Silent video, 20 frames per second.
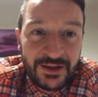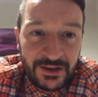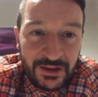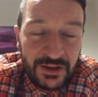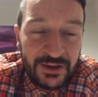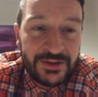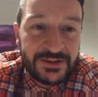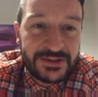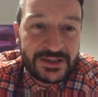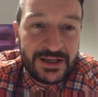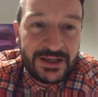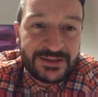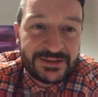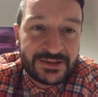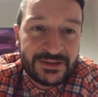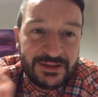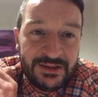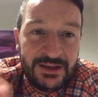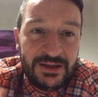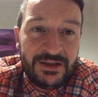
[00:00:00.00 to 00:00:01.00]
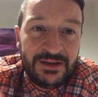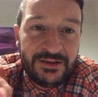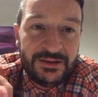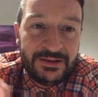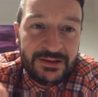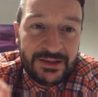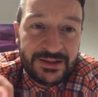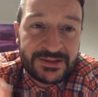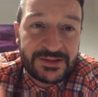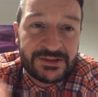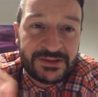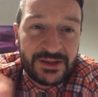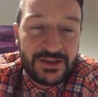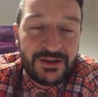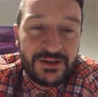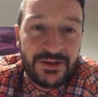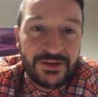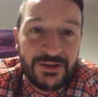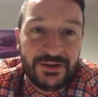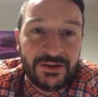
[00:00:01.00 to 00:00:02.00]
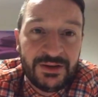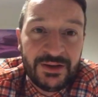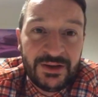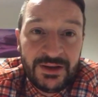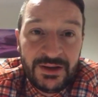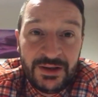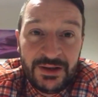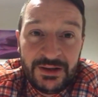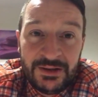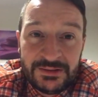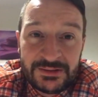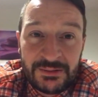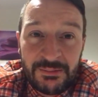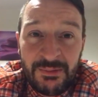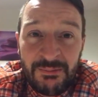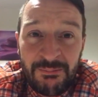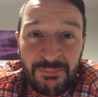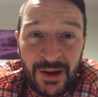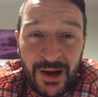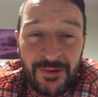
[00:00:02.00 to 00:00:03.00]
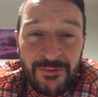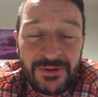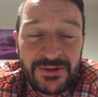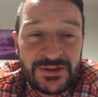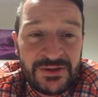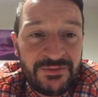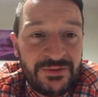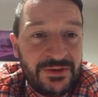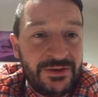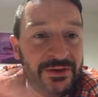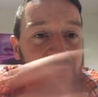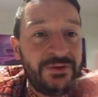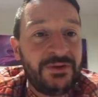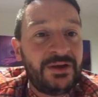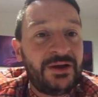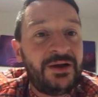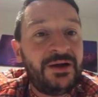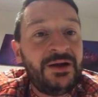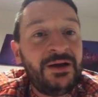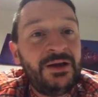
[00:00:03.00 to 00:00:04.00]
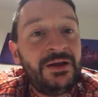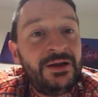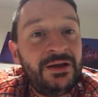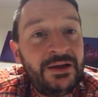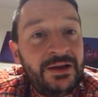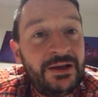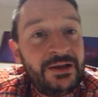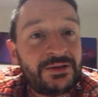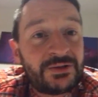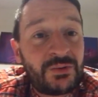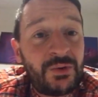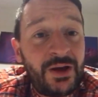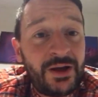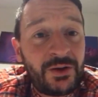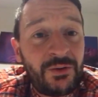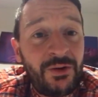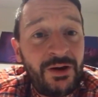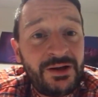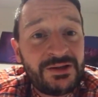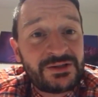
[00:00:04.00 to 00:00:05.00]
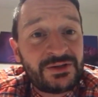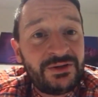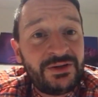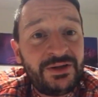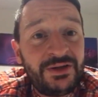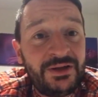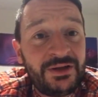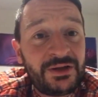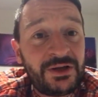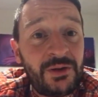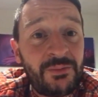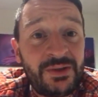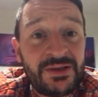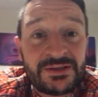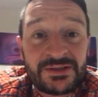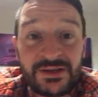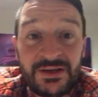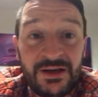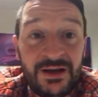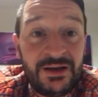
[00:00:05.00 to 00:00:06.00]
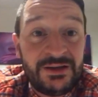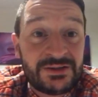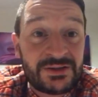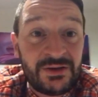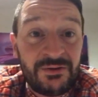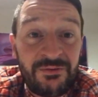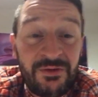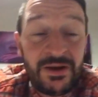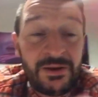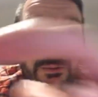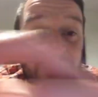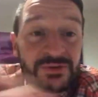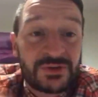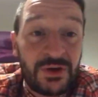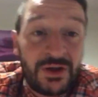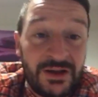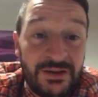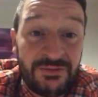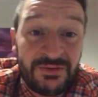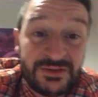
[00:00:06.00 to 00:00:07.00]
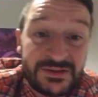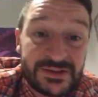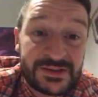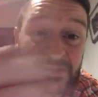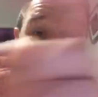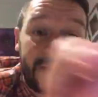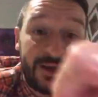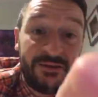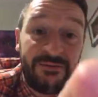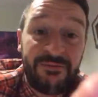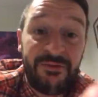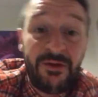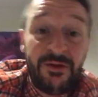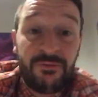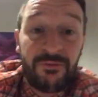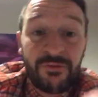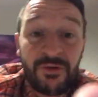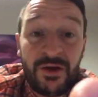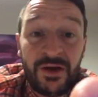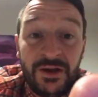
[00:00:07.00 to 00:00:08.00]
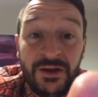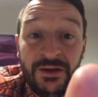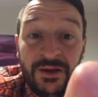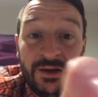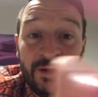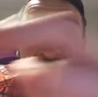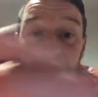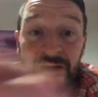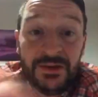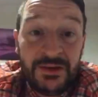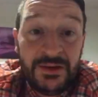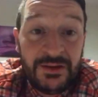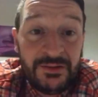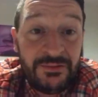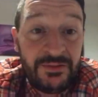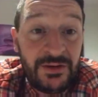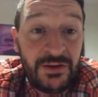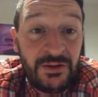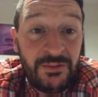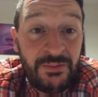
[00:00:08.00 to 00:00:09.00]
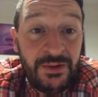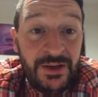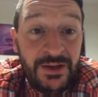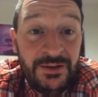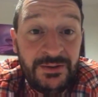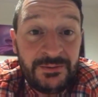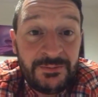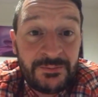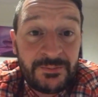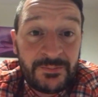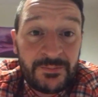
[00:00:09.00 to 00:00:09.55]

Learn to listen. Listen to learn. It's imperative you do that. It's quite quiet on the comments tonight, so if anyone's got anything to say, feel free. If you know what I mean.